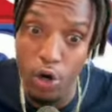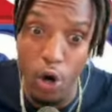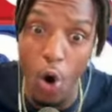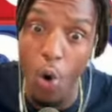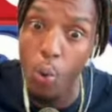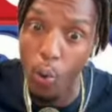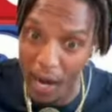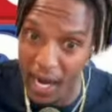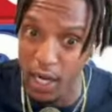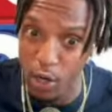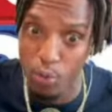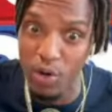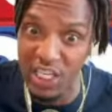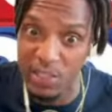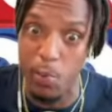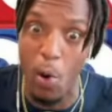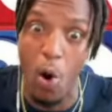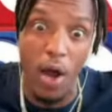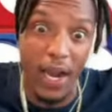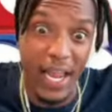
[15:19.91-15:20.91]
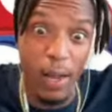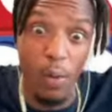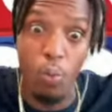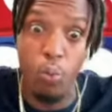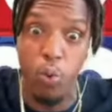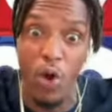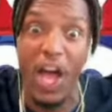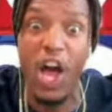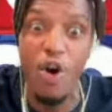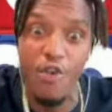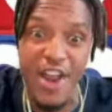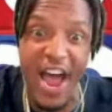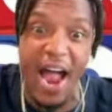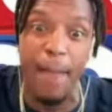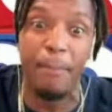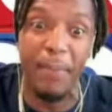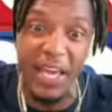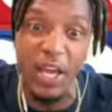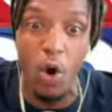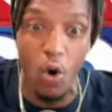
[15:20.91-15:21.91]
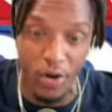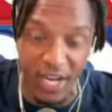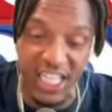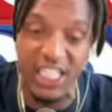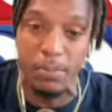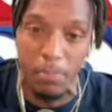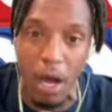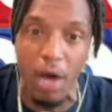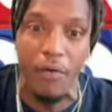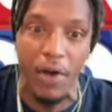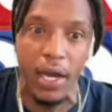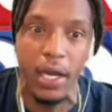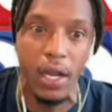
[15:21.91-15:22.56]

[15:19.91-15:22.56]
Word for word: know where you respawn. It will not be on this month.